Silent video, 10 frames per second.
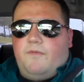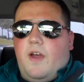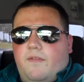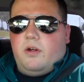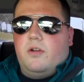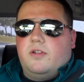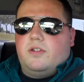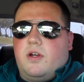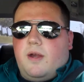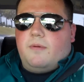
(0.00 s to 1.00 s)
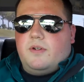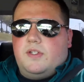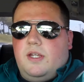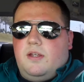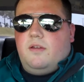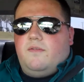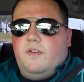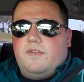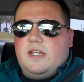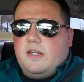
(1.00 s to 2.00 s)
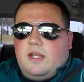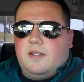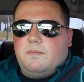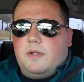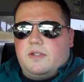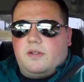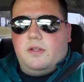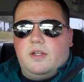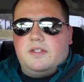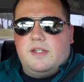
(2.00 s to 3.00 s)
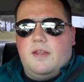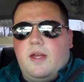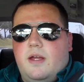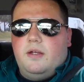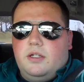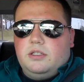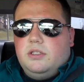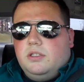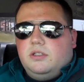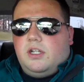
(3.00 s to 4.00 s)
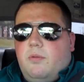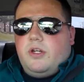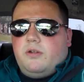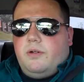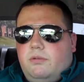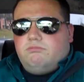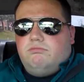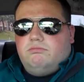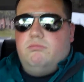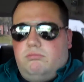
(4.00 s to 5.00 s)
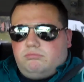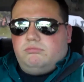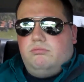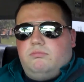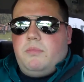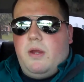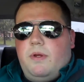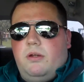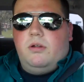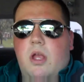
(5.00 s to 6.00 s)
500 subscribers in 15 days, basically. Let's say that. Can we do it? Maybe.